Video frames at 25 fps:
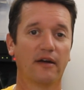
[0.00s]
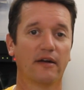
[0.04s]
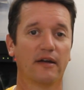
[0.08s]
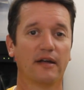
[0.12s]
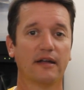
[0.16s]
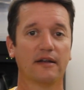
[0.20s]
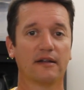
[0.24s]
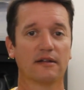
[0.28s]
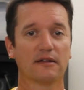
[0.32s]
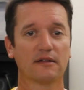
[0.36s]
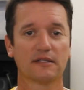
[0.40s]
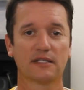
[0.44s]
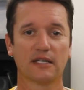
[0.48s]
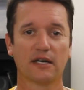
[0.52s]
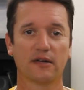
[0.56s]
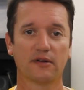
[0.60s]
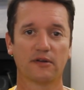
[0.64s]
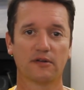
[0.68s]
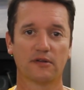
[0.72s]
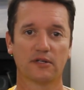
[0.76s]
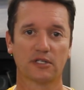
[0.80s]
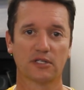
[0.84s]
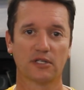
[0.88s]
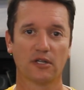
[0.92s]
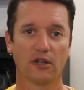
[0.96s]
and it'll tell you
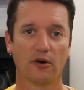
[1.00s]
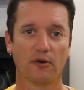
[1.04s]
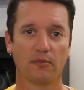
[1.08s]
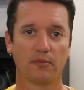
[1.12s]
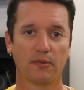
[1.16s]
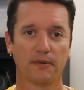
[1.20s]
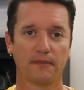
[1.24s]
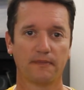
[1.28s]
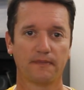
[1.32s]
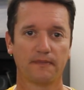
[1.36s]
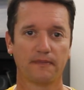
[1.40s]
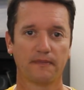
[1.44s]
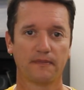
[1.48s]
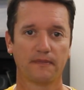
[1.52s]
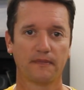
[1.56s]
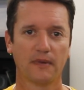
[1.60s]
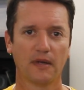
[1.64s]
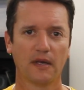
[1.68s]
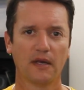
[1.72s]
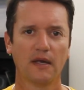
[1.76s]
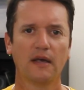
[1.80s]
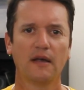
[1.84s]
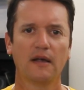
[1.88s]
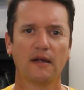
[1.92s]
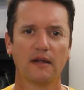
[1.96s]
the slope.
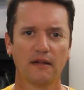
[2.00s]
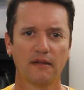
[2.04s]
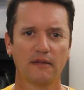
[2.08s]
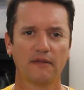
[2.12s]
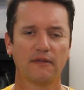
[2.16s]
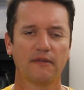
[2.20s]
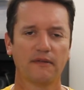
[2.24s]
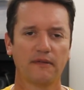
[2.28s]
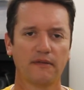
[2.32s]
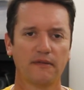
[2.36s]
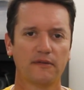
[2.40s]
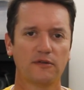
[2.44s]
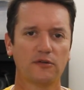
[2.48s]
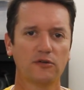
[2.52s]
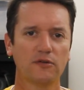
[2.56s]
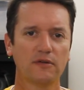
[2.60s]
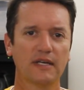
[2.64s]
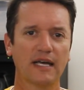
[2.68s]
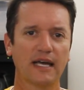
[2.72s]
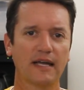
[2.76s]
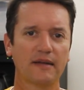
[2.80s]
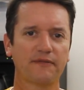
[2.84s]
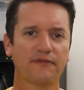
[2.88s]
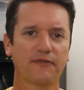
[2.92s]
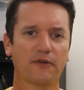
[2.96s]
Do
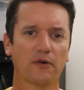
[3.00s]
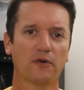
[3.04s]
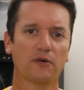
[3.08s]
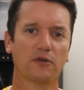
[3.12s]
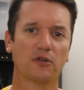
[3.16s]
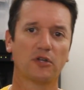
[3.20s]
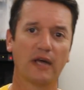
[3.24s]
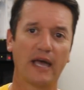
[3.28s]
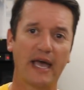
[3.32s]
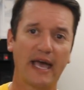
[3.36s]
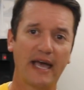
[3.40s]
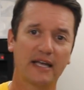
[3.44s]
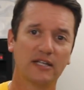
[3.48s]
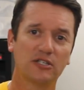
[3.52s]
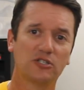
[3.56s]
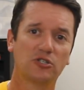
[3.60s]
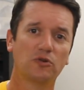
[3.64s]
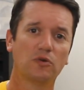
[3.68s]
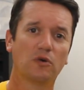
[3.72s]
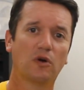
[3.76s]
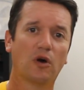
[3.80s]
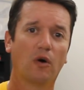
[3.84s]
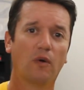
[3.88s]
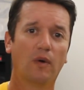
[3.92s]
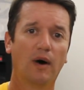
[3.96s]
that for as
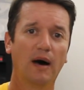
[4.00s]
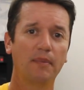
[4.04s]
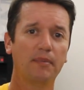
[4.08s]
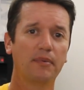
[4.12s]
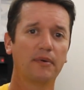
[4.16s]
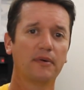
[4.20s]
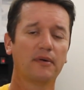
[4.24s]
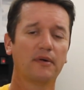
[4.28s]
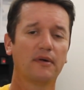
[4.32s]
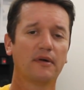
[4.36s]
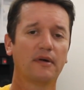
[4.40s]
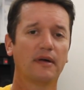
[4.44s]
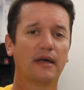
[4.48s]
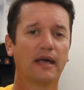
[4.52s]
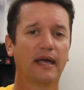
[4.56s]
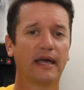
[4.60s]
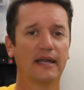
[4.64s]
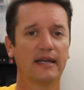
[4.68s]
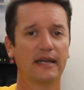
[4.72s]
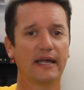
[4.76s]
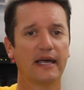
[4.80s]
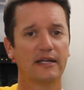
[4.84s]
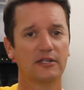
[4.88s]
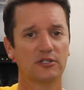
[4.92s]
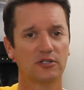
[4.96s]
you go up
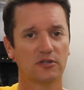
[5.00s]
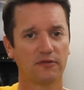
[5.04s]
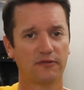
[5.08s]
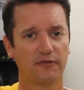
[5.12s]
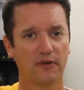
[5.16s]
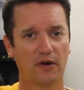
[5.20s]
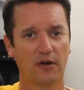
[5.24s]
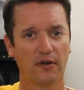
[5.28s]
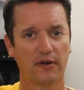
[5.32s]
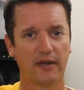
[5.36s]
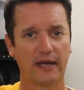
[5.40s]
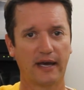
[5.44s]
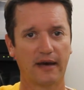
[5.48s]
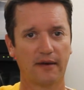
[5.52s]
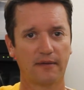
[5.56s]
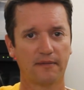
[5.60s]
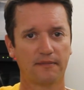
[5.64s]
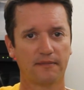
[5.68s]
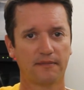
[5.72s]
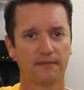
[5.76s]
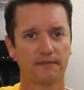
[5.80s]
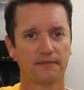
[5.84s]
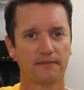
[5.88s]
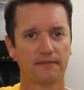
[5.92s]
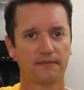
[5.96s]
and as you fall down.
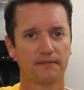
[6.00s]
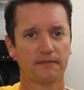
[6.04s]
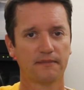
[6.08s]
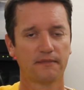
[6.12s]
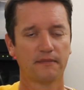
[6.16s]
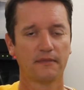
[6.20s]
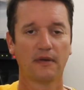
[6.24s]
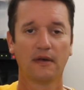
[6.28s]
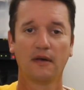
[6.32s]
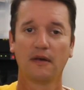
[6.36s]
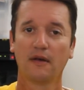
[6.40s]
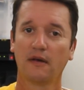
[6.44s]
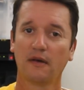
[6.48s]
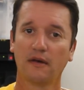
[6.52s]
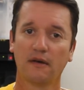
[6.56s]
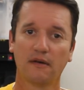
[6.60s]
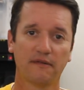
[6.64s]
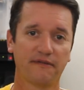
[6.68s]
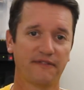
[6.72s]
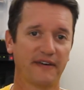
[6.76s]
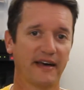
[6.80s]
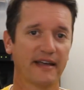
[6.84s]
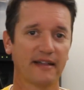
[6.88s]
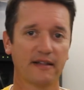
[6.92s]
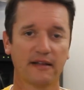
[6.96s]

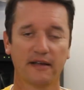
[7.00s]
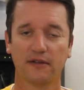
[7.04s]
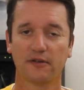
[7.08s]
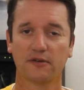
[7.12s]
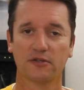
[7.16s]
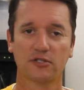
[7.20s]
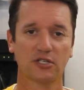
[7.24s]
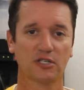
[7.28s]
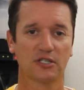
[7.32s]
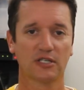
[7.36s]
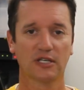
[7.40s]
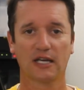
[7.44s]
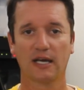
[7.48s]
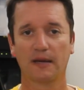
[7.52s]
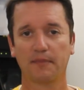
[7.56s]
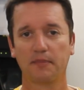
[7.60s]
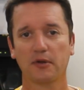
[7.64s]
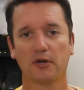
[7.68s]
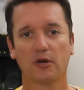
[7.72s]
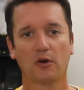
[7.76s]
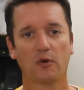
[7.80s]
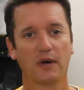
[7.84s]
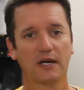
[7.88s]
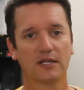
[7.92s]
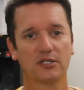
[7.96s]
Finally, there's just a couple
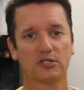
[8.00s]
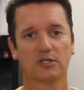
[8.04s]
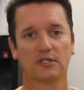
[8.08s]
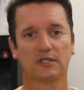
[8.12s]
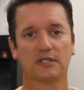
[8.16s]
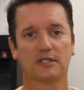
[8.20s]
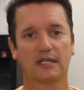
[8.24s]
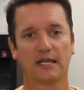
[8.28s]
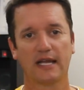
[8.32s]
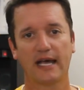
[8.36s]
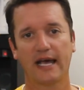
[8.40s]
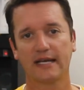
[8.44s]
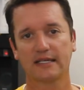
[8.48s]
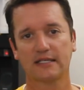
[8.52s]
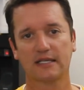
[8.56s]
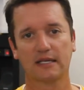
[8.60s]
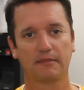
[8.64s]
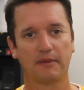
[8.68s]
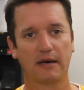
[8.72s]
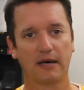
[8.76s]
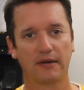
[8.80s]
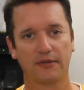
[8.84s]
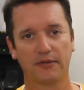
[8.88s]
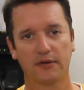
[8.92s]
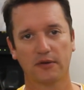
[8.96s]
of questions that ask
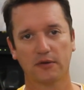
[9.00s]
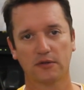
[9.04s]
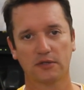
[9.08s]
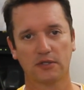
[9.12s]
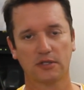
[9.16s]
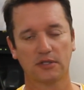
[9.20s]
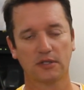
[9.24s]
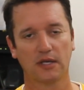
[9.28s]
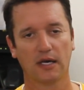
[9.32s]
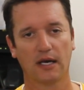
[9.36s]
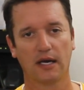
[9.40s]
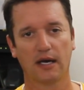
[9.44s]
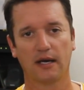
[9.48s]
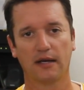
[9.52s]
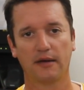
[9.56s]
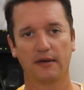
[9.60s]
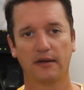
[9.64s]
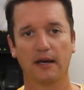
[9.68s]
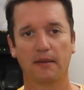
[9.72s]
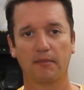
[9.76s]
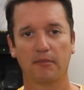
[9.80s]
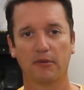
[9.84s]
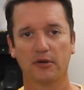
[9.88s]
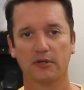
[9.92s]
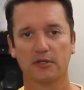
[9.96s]
about those
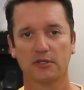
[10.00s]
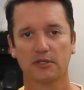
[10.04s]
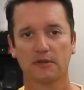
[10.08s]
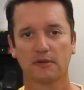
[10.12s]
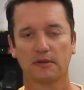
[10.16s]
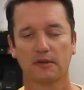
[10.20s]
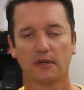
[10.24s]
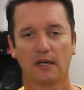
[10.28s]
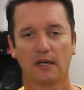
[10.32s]
numbers.